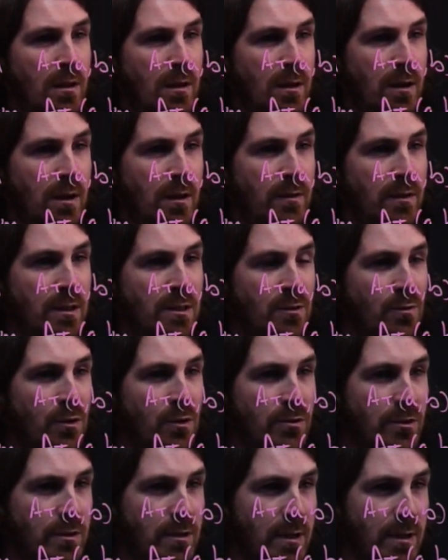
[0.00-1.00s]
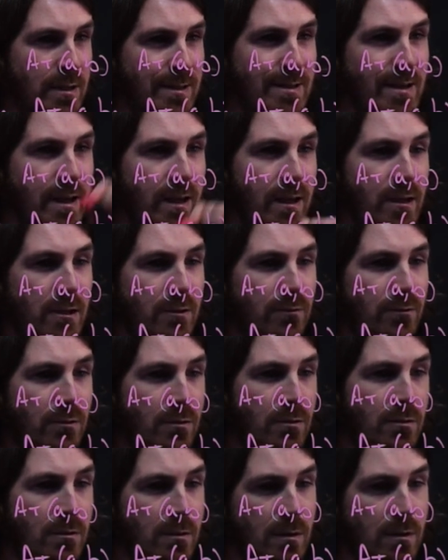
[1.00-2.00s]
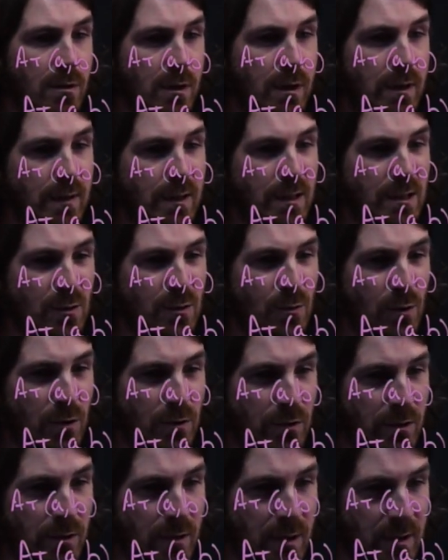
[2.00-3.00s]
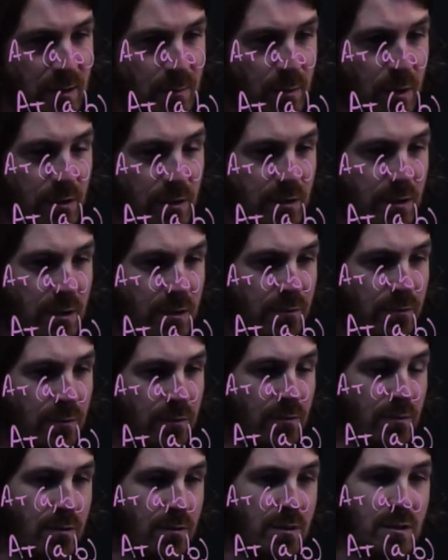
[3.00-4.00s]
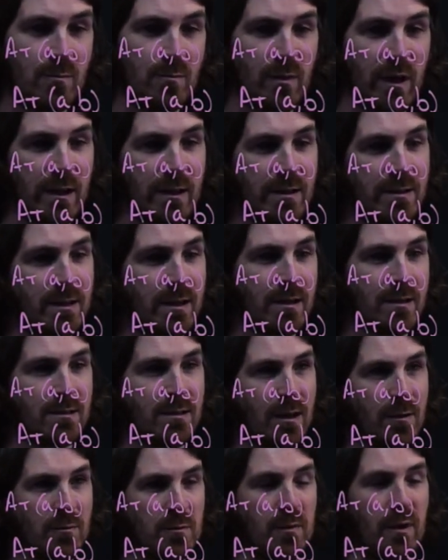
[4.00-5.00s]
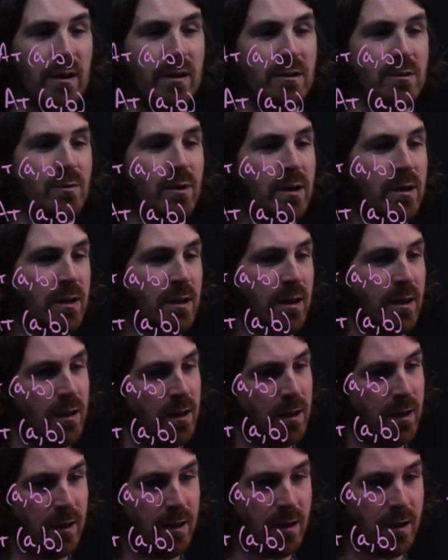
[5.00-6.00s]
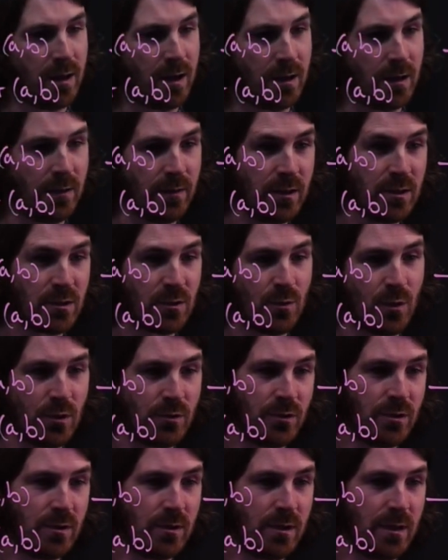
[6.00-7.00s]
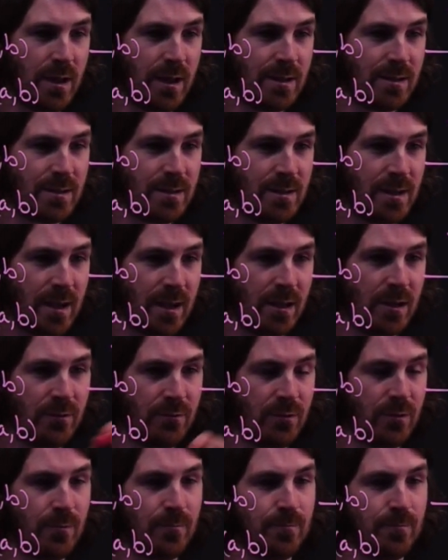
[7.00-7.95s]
In this quadrant, it's negative. In this quadrant, it's positive, because it's minus x times minus y. And in this quadrant, it's negative.